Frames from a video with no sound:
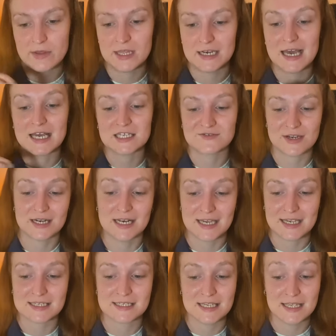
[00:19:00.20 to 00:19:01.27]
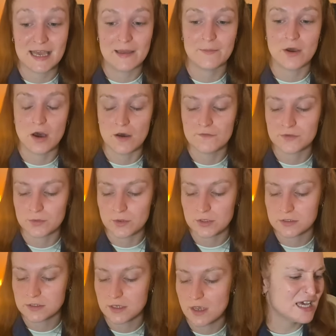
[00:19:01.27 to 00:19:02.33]
and then Azran Legacy came
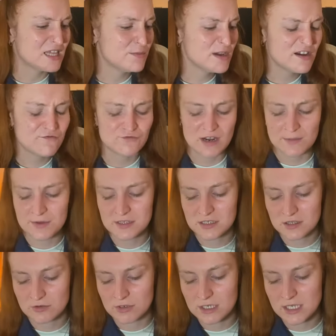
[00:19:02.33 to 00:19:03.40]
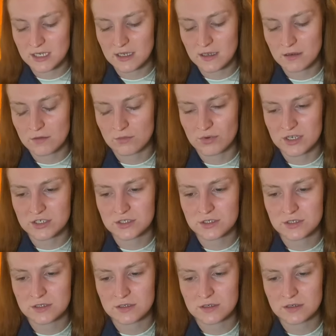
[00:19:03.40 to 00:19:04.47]
afterwards. And then we have Rabbids 3D,
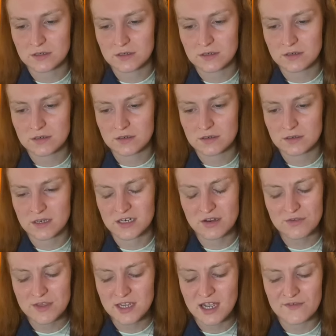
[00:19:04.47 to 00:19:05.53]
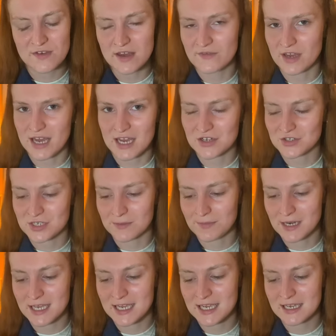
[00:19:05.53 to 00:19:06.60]
which I don't think I've ever actually
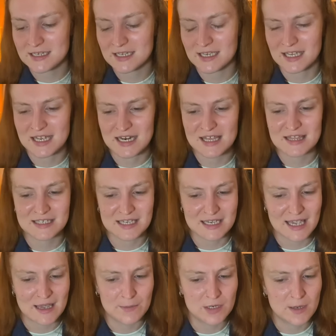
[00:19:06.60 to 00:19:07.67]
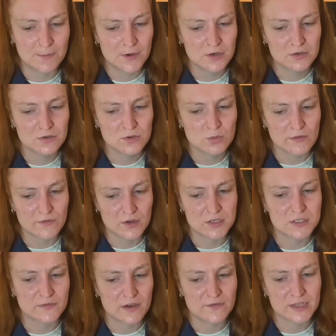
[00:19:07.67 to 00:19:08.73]
played. Again, I think it came in a bundle with loads
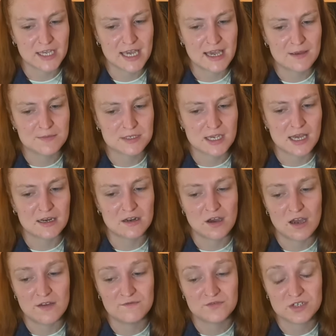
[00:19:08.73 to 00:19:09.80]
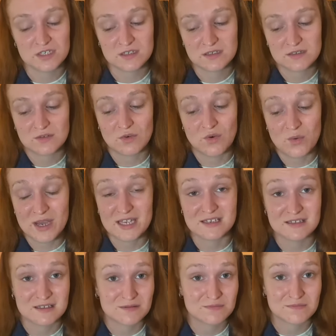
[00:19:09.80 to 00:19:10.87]
of other games and I've just always
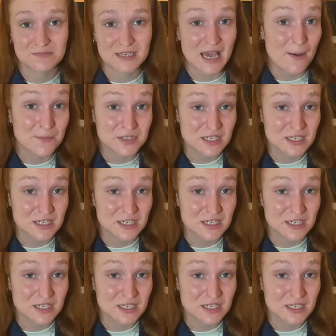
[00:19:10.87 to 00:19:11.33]
kept